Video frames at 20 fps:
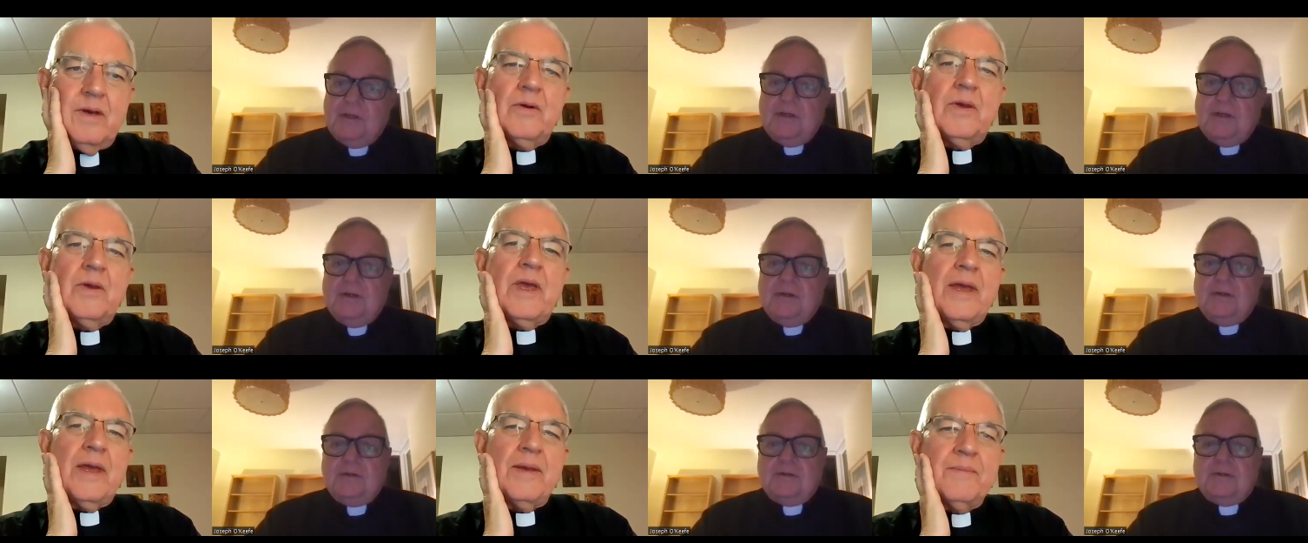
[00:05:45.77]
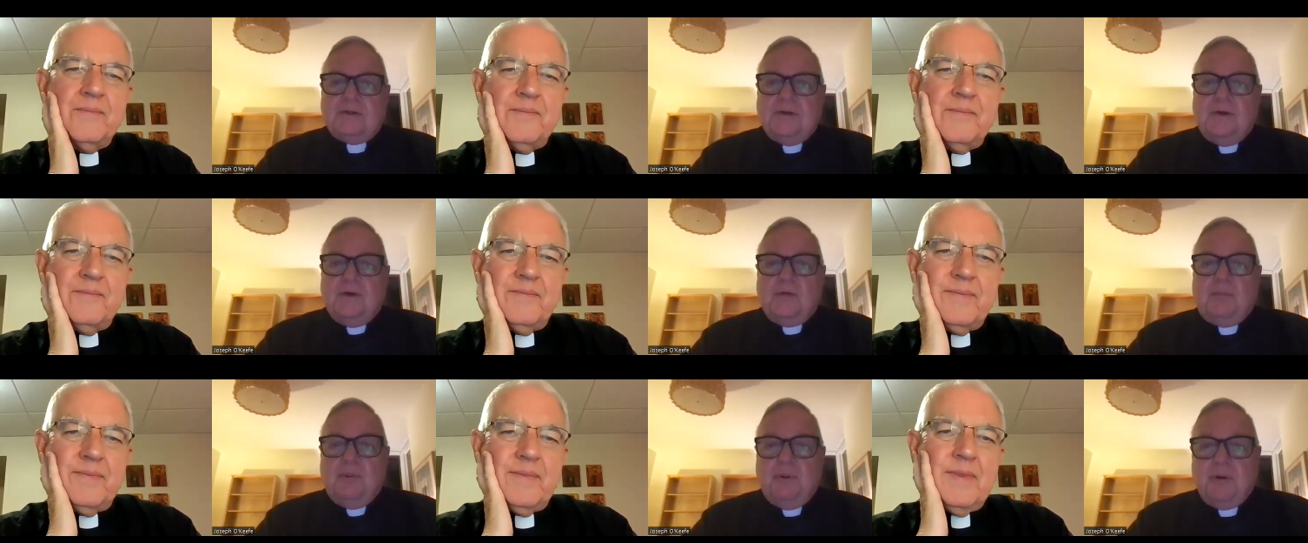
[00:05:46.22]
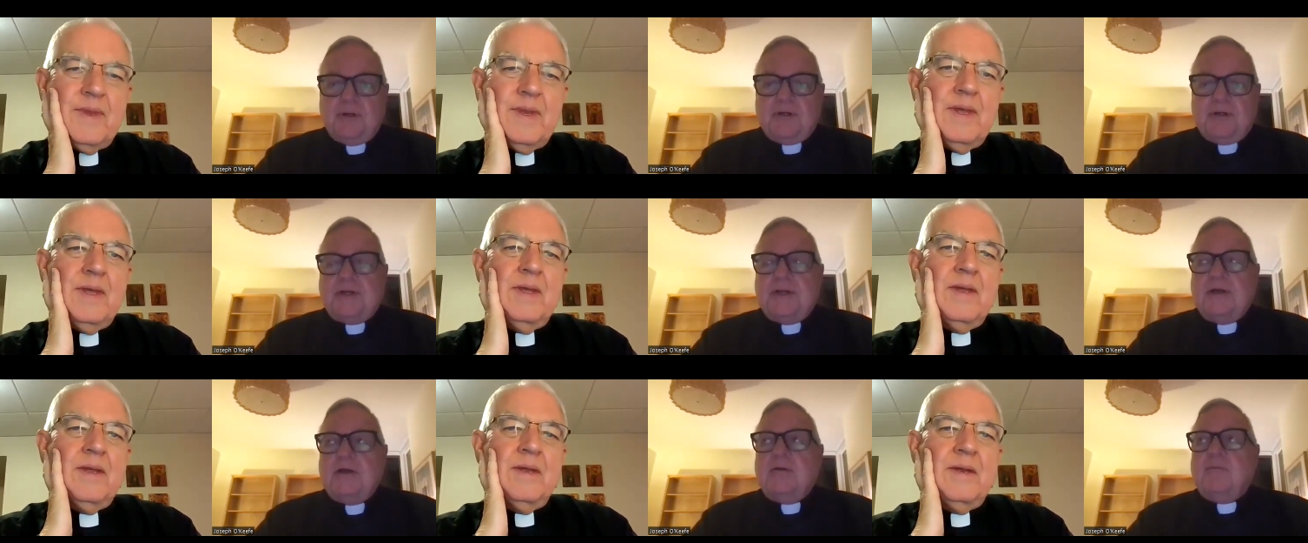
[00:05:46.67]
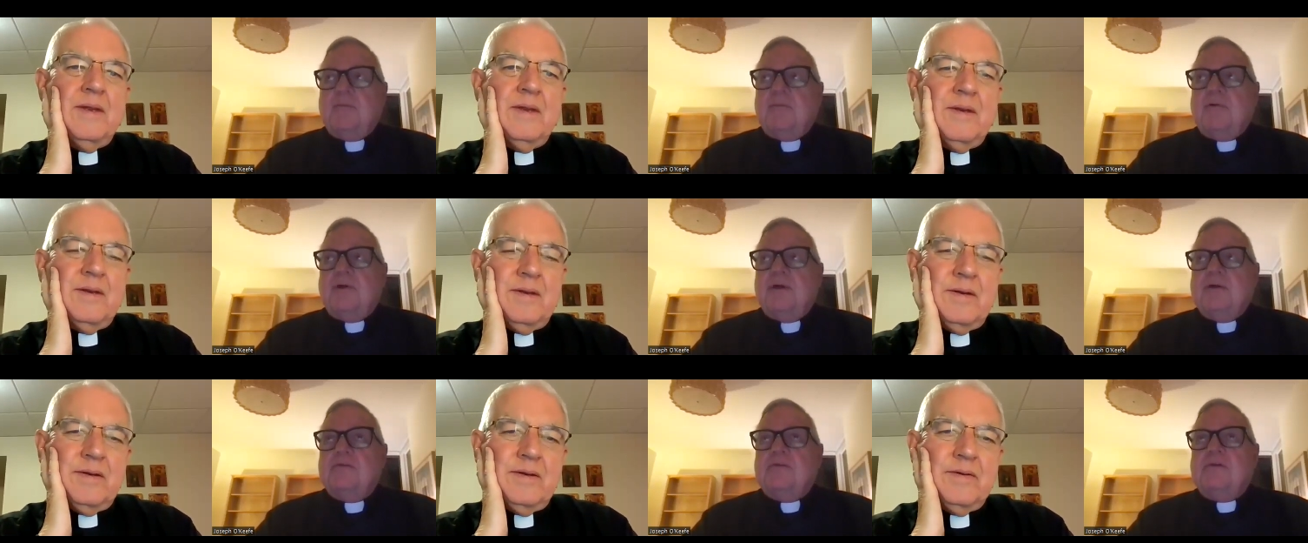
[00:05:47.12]
Speaker 1: Okay. Board chair,
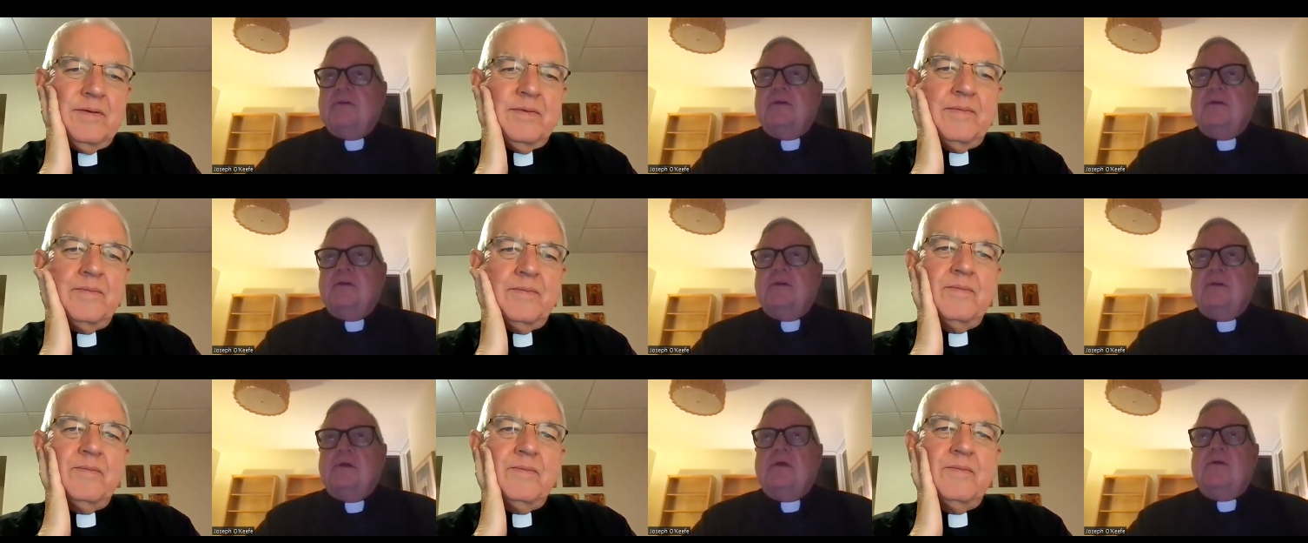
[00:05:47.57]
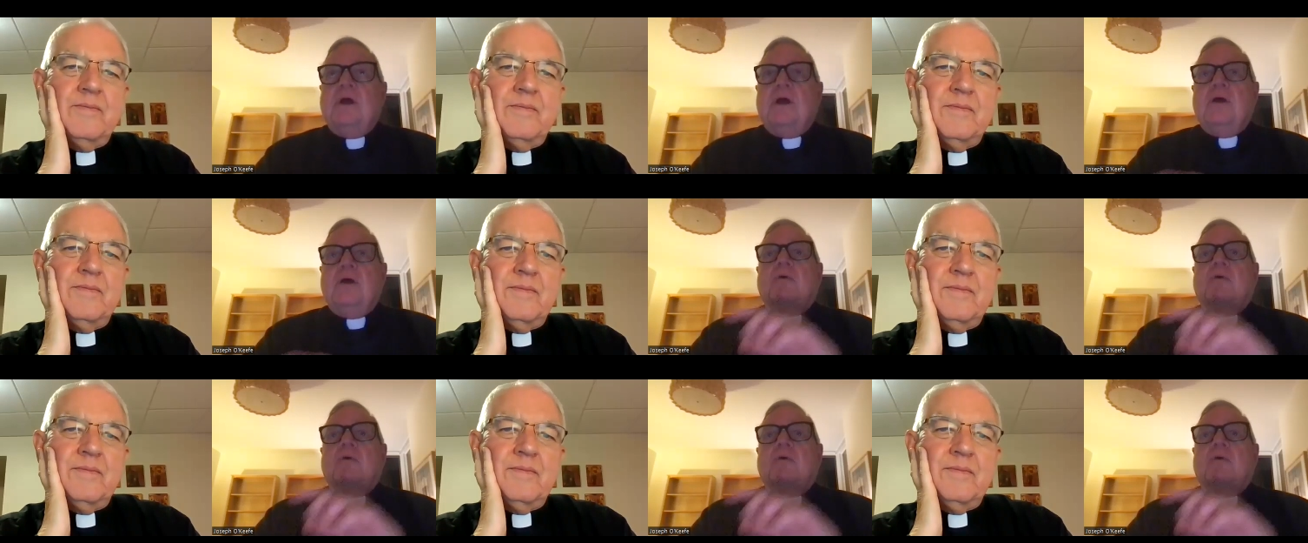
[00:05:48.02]
president. The,